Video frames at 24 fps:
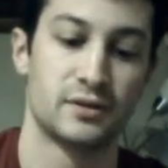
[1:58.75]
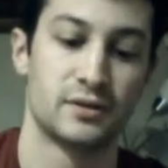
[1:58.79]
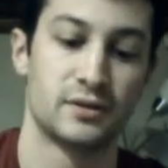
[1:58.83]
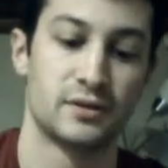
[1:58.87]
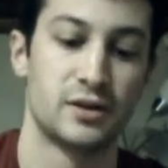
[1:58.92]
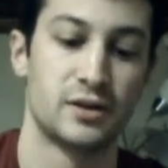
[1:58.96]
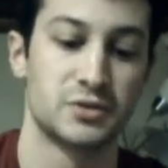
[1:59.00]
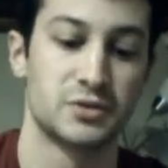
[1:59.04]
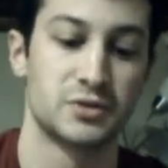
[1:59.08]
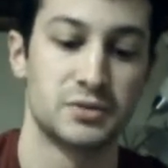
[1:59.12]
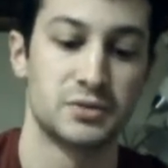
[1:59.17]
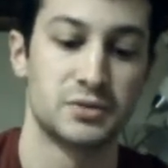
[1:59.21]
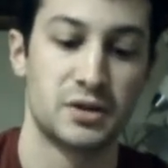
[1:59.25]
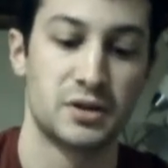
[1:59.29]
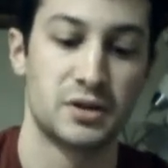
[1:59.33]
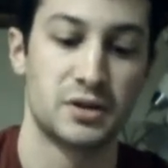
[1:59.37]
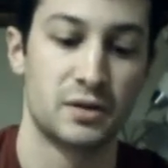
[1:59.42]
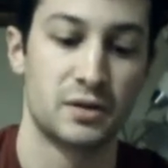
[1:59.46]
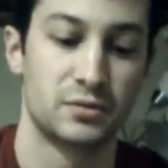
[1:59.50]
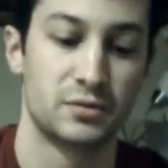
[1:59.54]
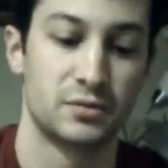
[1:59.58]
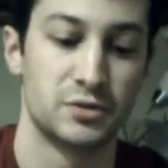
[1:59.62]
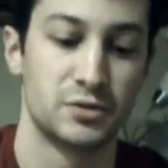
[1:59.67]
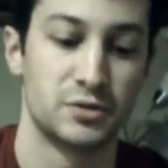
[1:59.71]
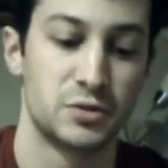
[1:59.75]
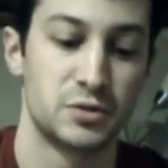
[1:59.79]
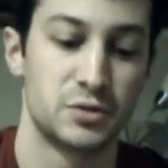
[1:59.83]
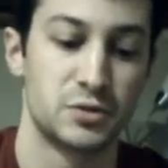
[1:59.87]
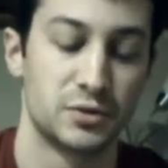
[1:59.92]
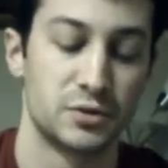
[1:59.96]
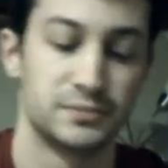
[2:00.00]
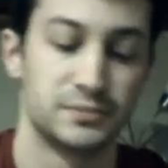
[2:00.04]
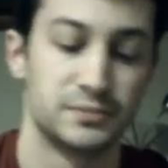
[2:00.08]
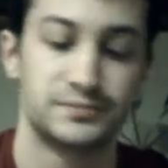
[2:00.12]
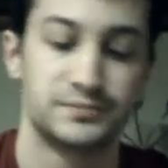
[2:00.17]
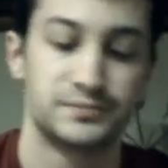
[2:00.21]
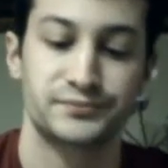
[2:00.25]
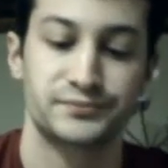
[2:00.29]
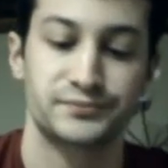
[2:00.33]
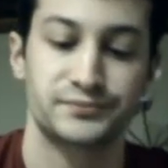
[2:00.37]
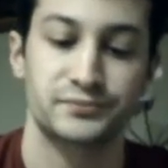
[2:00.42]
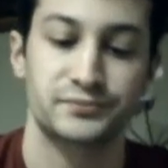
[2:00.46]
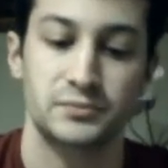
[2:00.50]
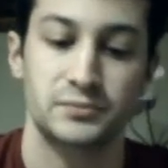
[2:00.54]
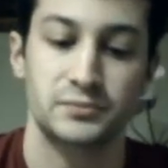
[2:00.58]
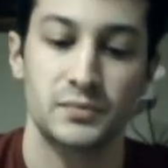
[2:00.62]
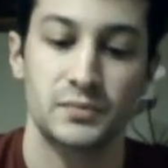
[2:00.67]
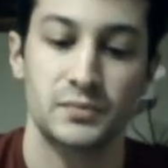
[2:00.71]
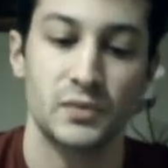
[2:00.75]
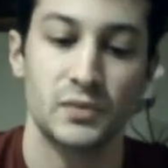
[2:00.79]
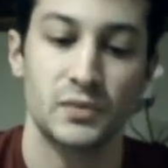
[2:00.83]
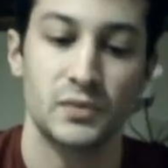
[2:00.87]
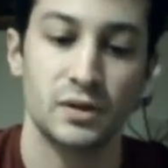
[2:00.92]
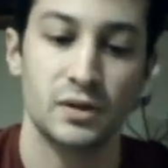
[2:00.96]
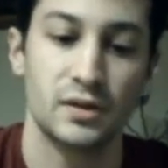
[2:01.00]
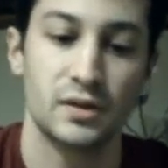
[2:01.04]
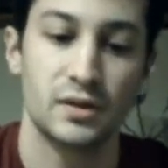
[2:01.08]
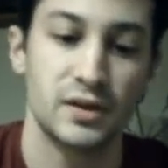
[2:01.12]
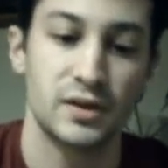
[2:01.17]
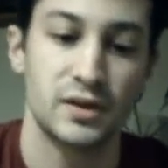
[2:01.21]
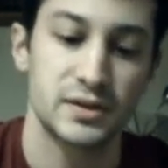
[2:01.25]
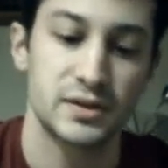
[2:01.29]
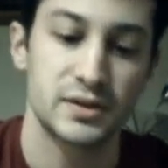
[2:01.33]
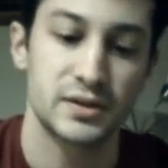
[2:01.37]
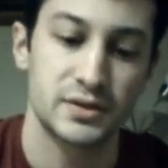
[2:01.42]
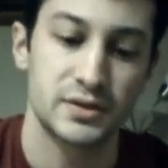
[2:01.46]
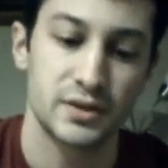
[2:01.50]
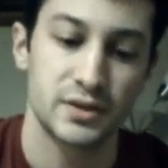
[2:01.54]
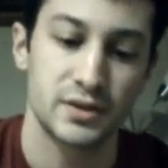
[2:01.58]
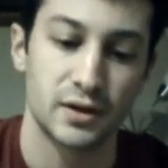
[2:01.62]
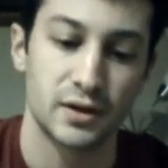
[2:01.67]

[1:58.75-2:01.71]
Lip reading: so I'll take you through each one. This